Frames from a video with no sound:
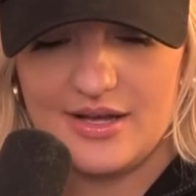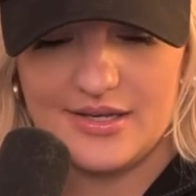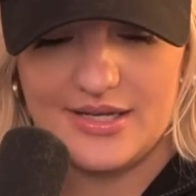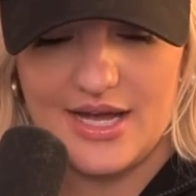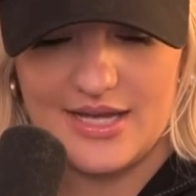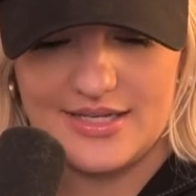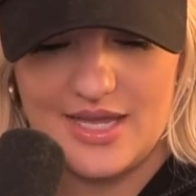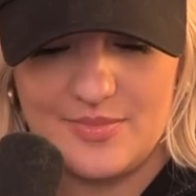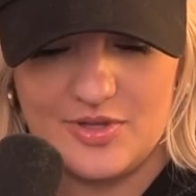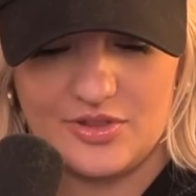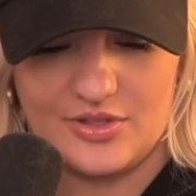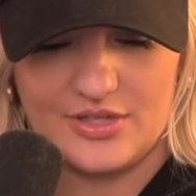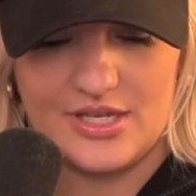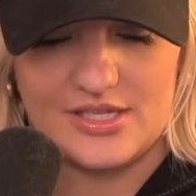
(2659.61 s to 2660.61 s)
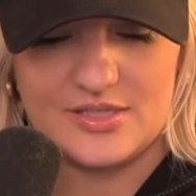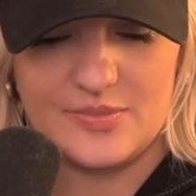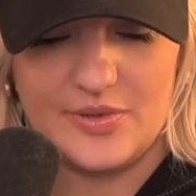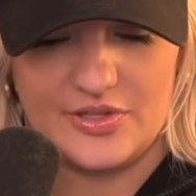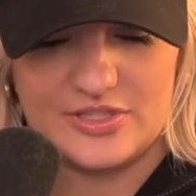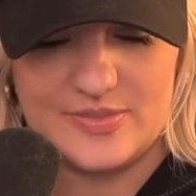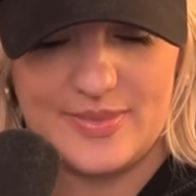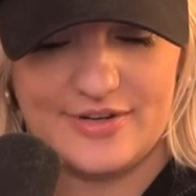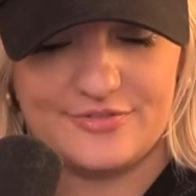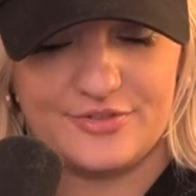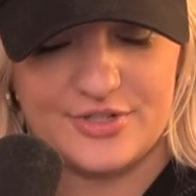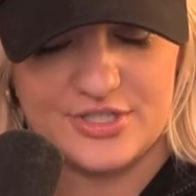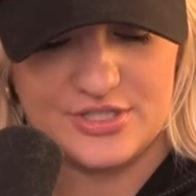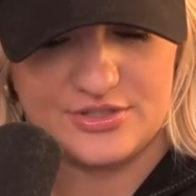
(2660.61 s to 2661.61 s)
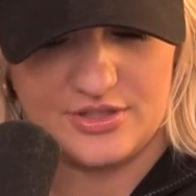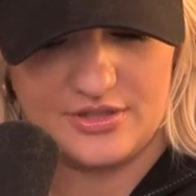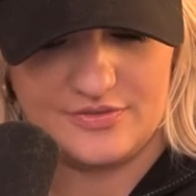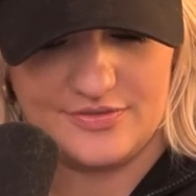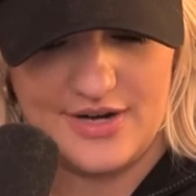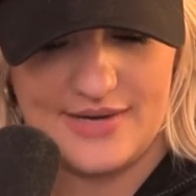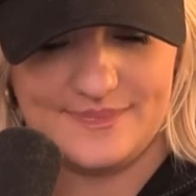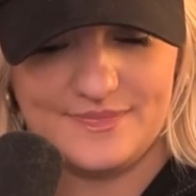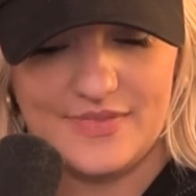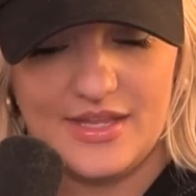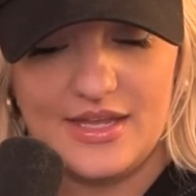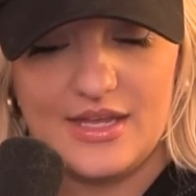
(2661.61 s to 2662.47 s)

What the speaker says: A guy came in looking to Build-A-Bear for his girlfriend.